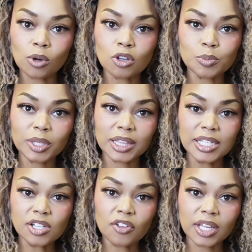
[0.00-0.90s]
rolls, but
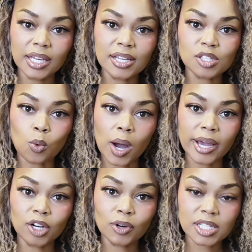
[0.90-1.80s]
these are the King's
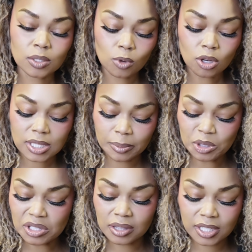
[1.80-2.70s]
Hawaiian crescent rolls, and I'm
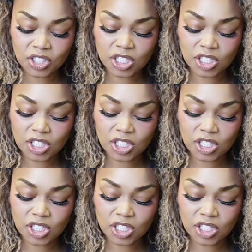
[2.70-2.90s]
using these